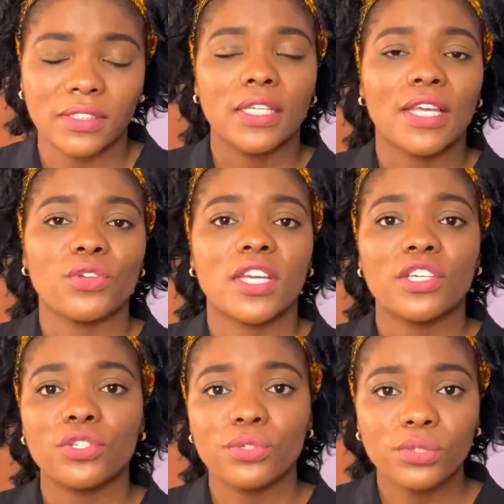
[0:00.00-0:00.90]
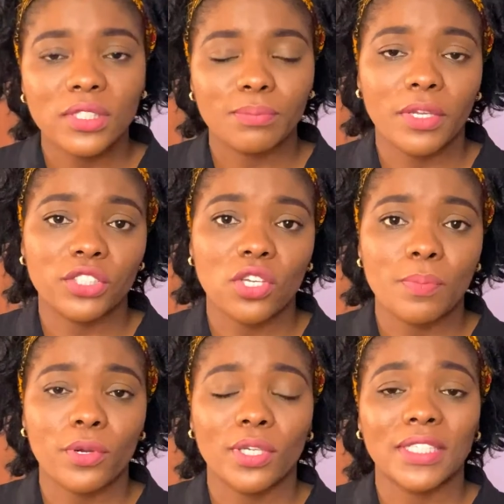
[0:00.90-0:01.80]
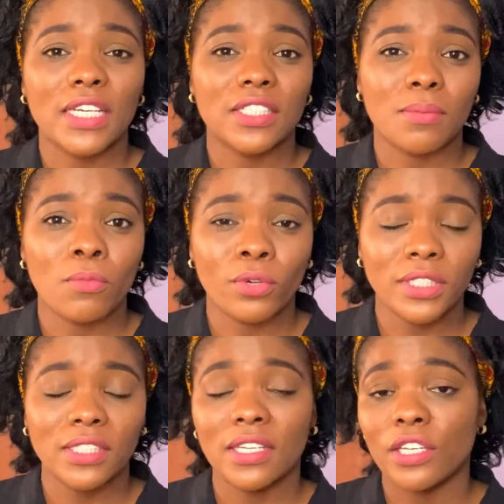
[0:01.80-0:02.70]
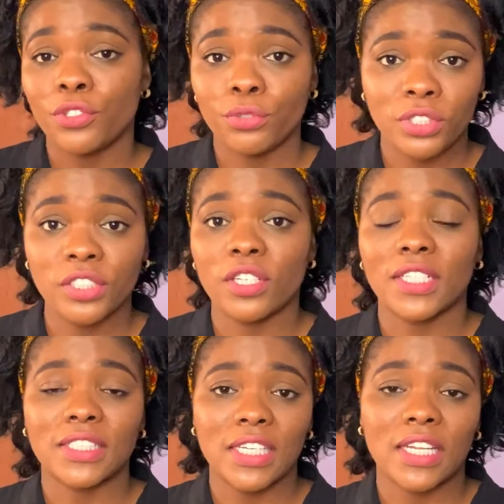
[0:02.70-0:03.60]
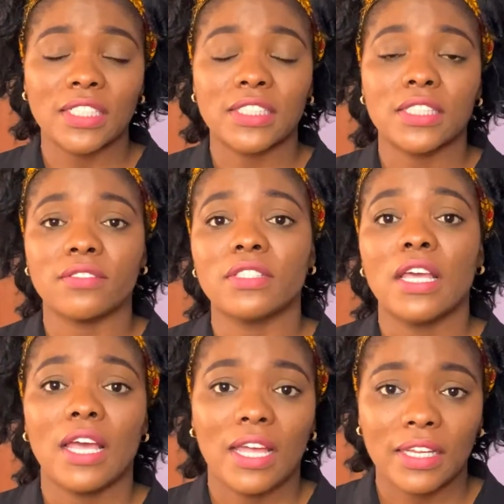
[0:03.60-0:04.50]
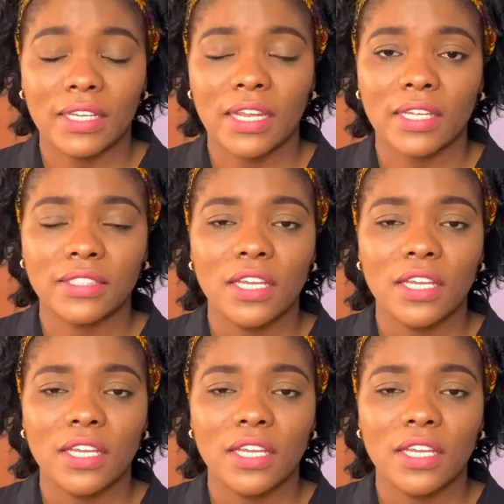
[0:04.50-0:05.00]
Now, you can use benzoyl peroxide in the morning and use these other skin actives at night.